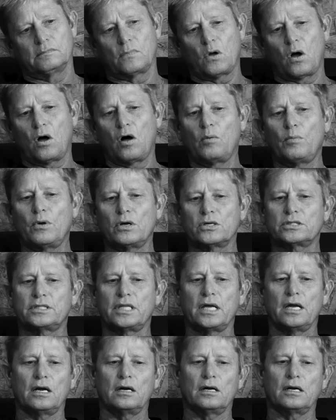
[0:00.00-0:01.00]
almost
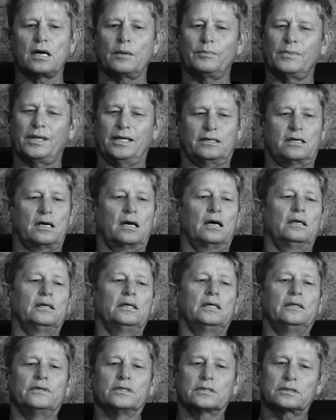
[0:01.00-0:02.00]
there, and I'm like
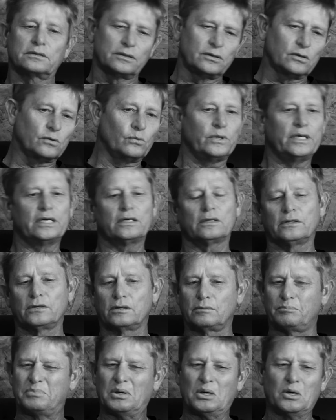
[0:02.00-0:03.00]
in this little weird
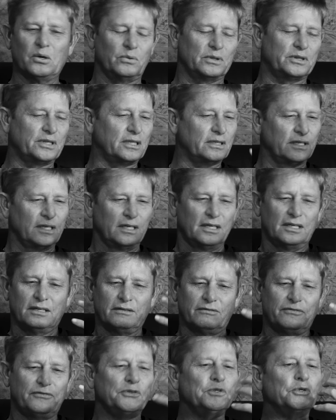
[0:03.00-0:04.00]
little boat with the
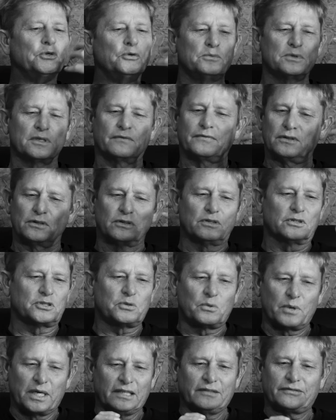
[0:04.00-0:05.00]
fumes of the little
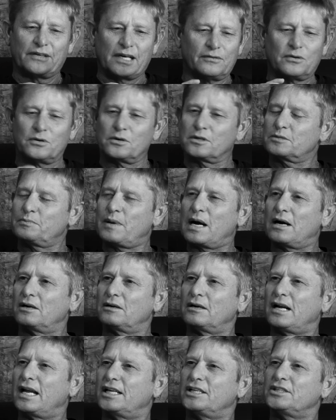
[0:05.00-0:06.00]
twenty-five
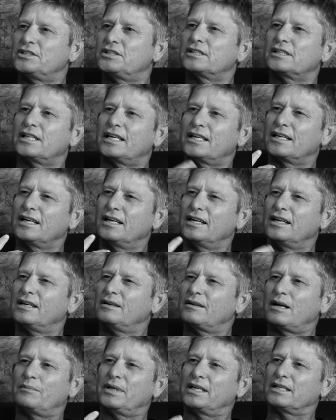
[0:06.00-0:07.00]
horsepower engine. Like
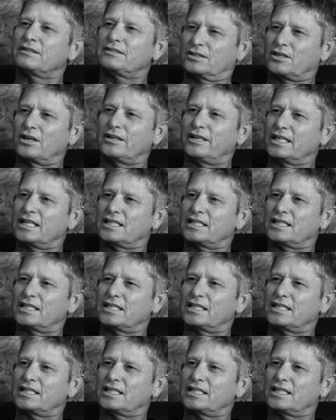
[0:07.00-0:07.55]
I'm like starting to